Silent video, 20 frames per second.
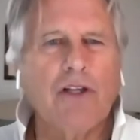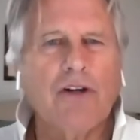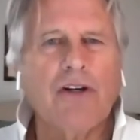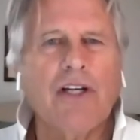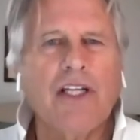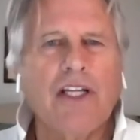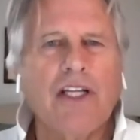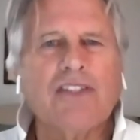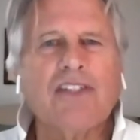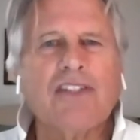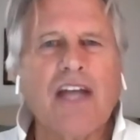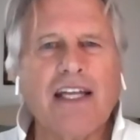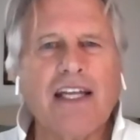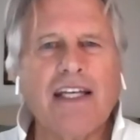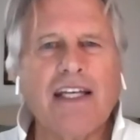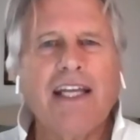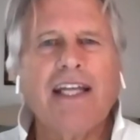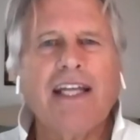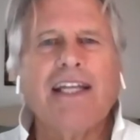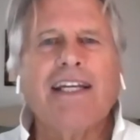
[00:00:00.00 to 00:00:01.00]
learnings I
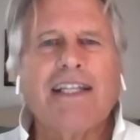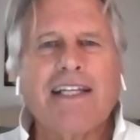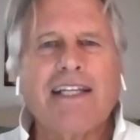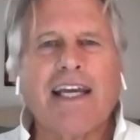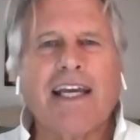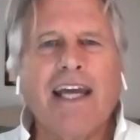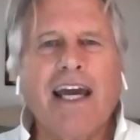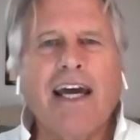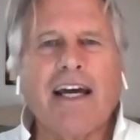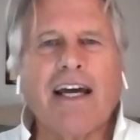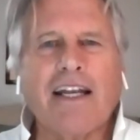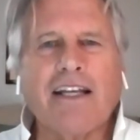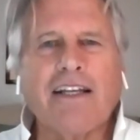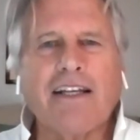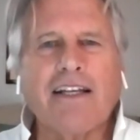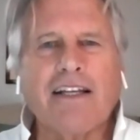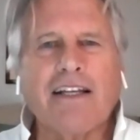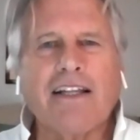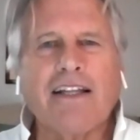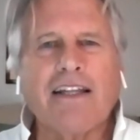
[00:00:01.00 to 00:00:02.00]
needed to get
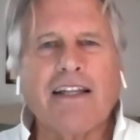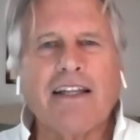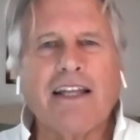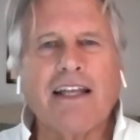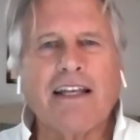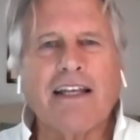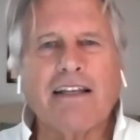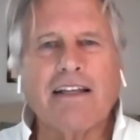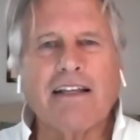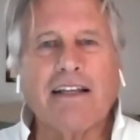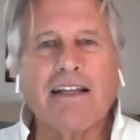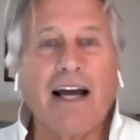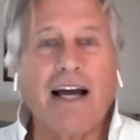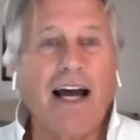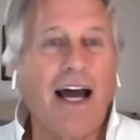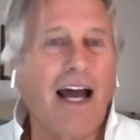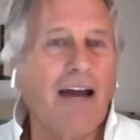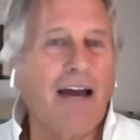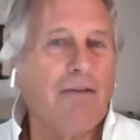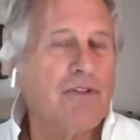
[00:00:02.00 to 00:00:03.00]
that
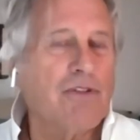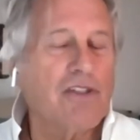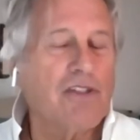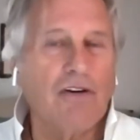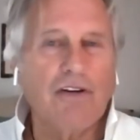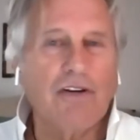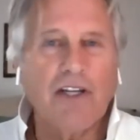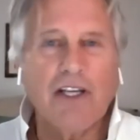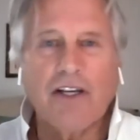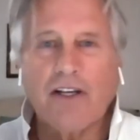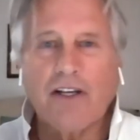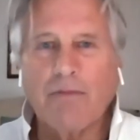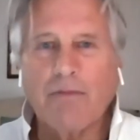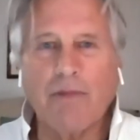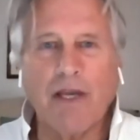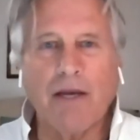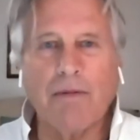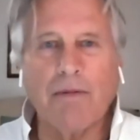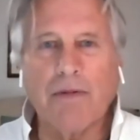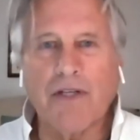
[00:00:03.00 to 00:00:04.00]
I was only going to
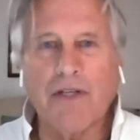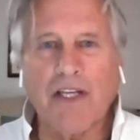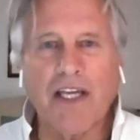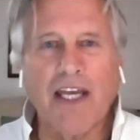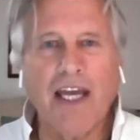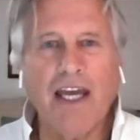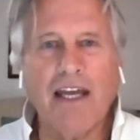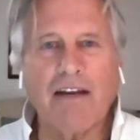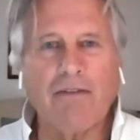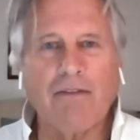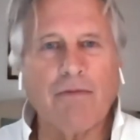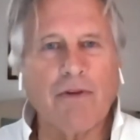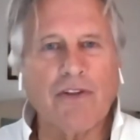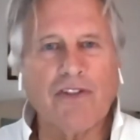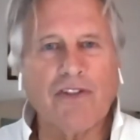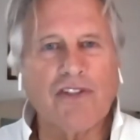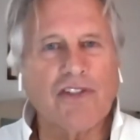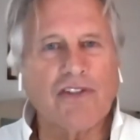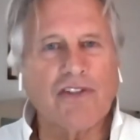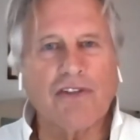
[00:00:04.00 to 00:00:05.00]
be able to get with
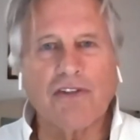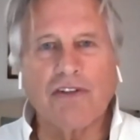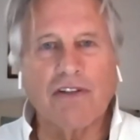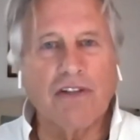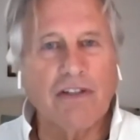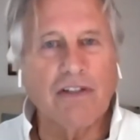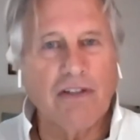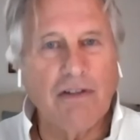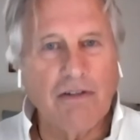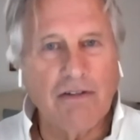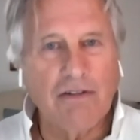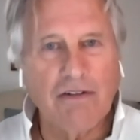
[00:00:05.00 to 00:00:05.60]
certain